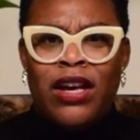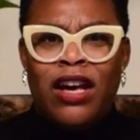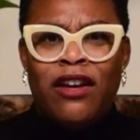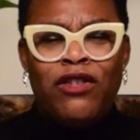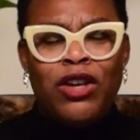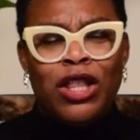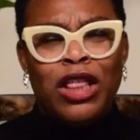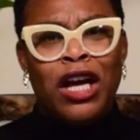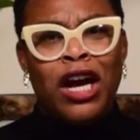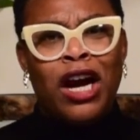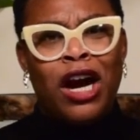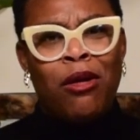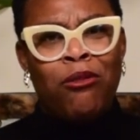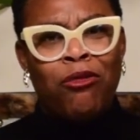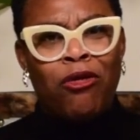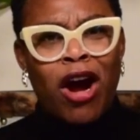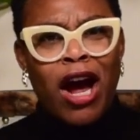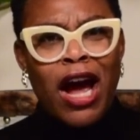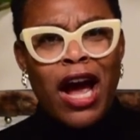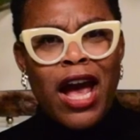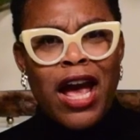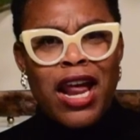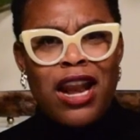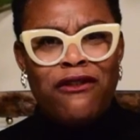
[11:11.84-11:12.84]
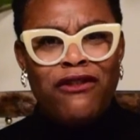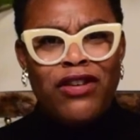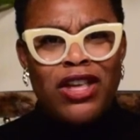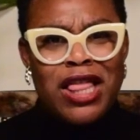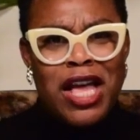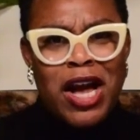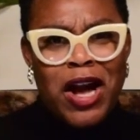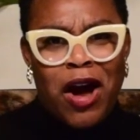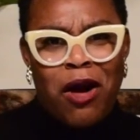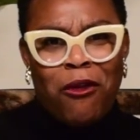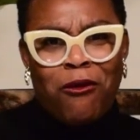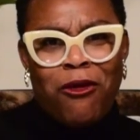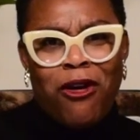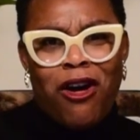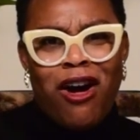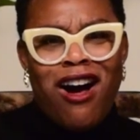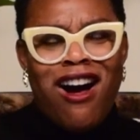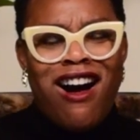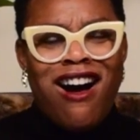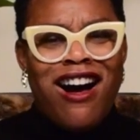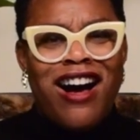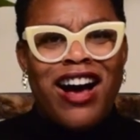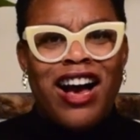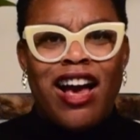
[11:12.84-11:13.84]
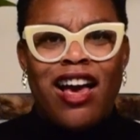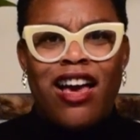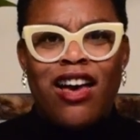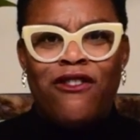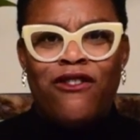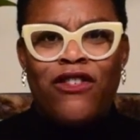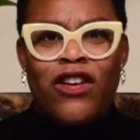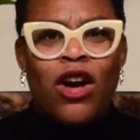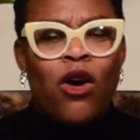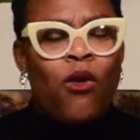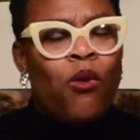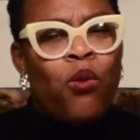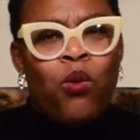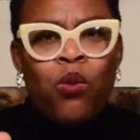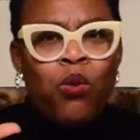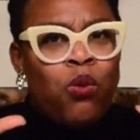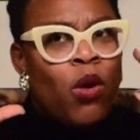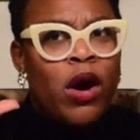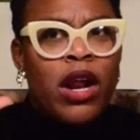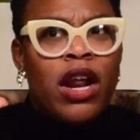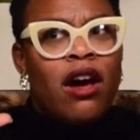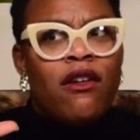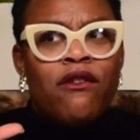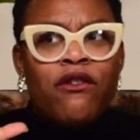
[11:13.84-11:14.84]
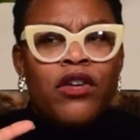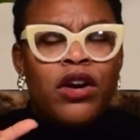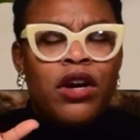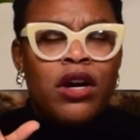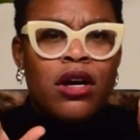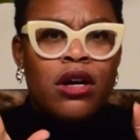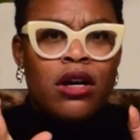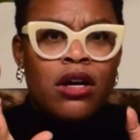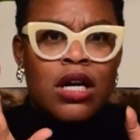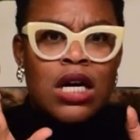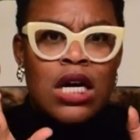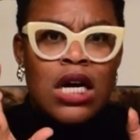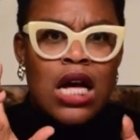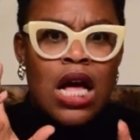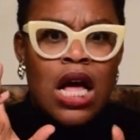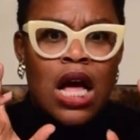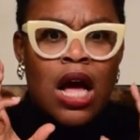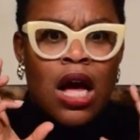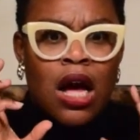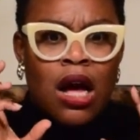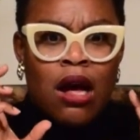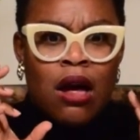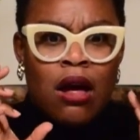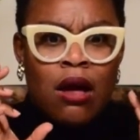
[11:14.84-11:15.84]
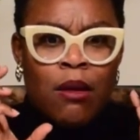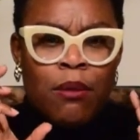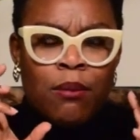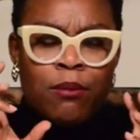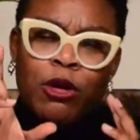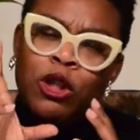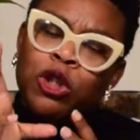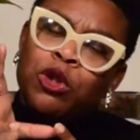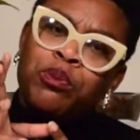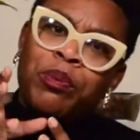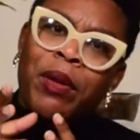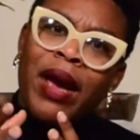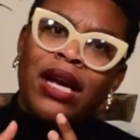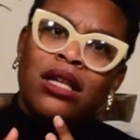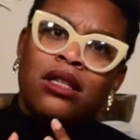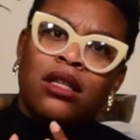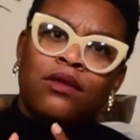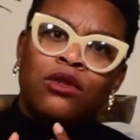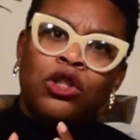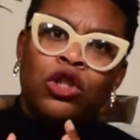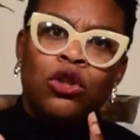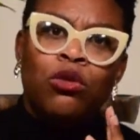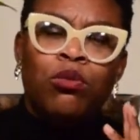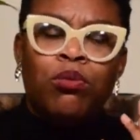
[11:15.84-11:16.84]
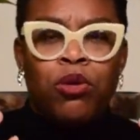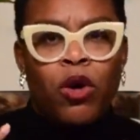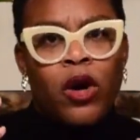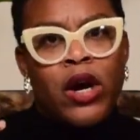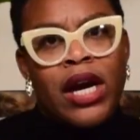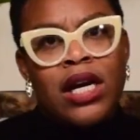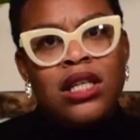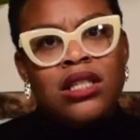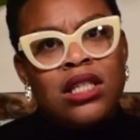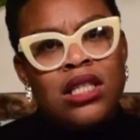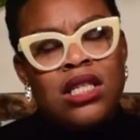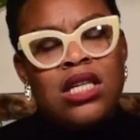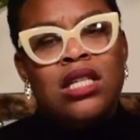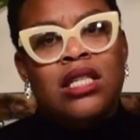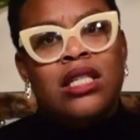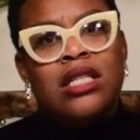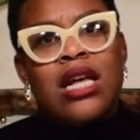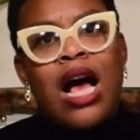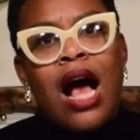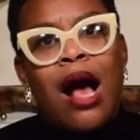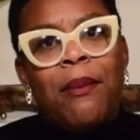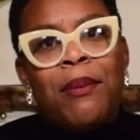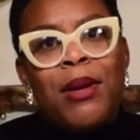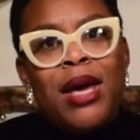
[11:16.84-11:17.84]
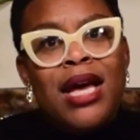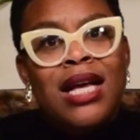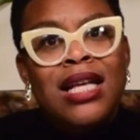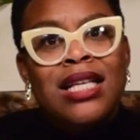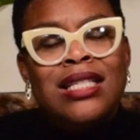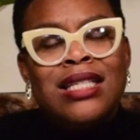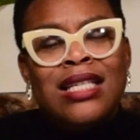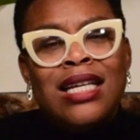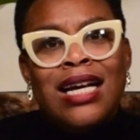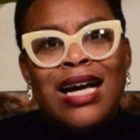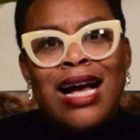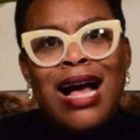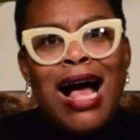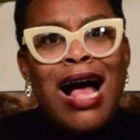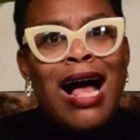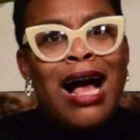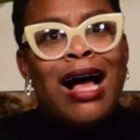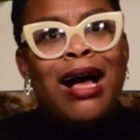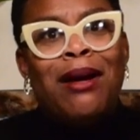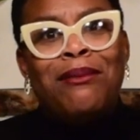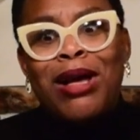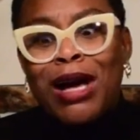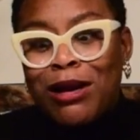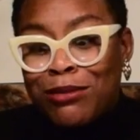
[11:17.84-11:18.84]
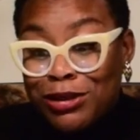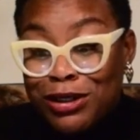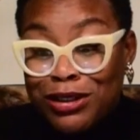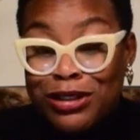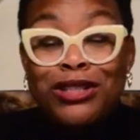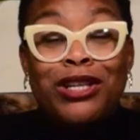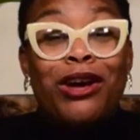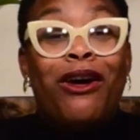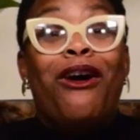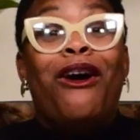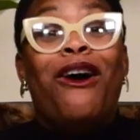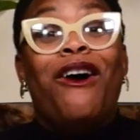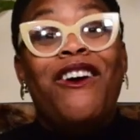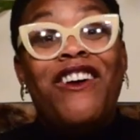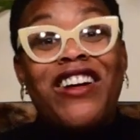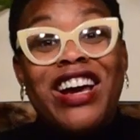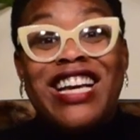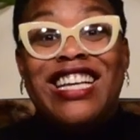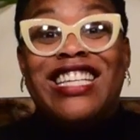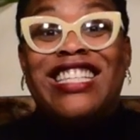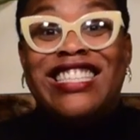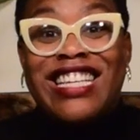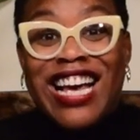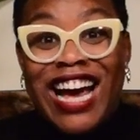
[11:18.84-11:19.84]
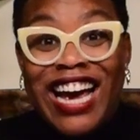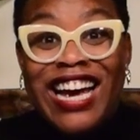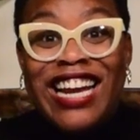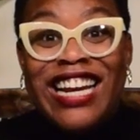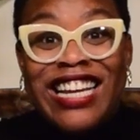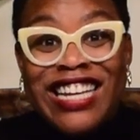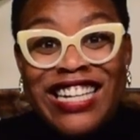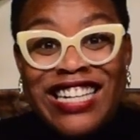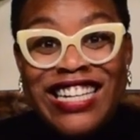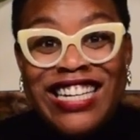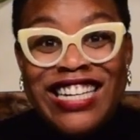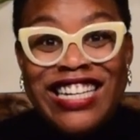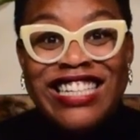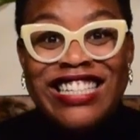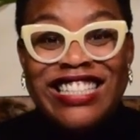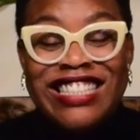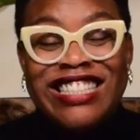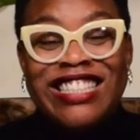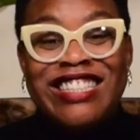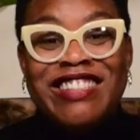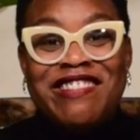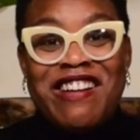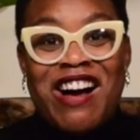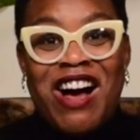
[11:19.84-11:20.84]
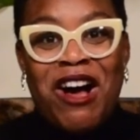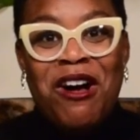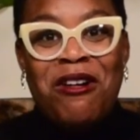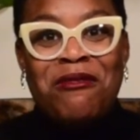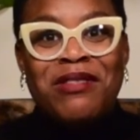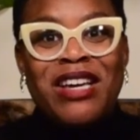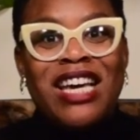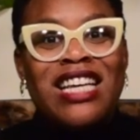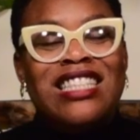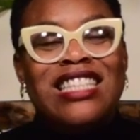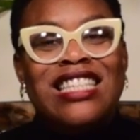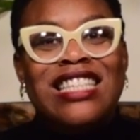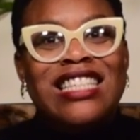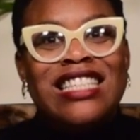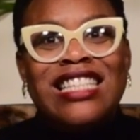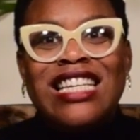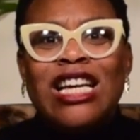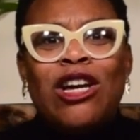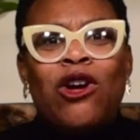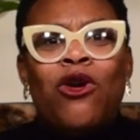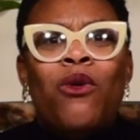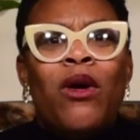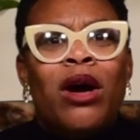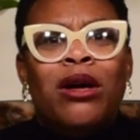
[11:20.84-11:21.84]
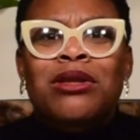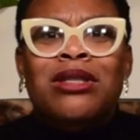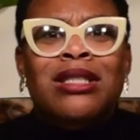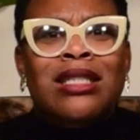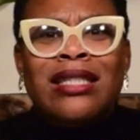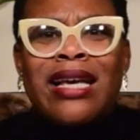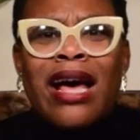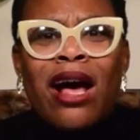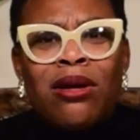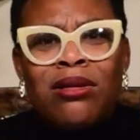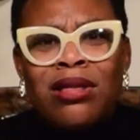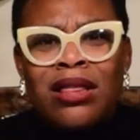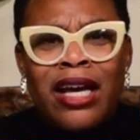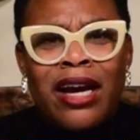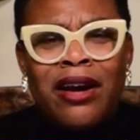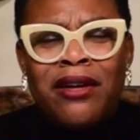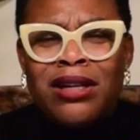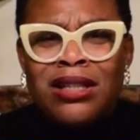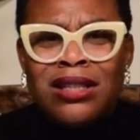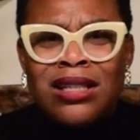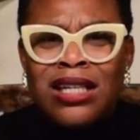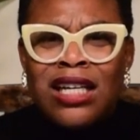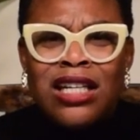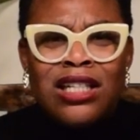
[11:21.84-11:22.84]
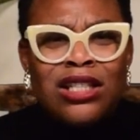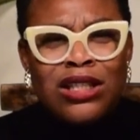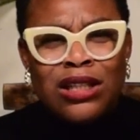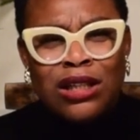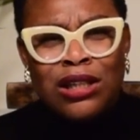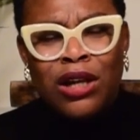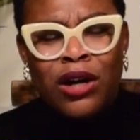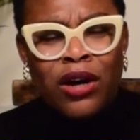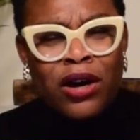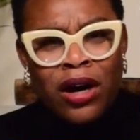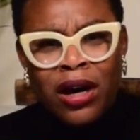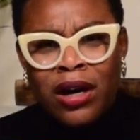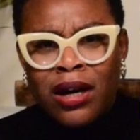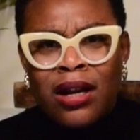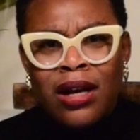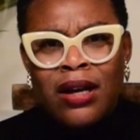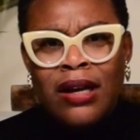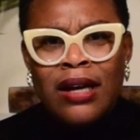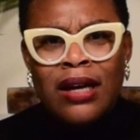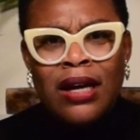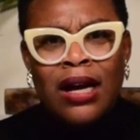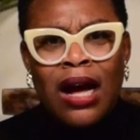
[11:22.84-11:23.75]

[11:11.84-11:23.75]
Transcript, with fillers: if you think I'm right, if you think I'm wrong, if whatever perspectives you bring to these topics, I'm so excited to get to see who else is out there and to get to learn,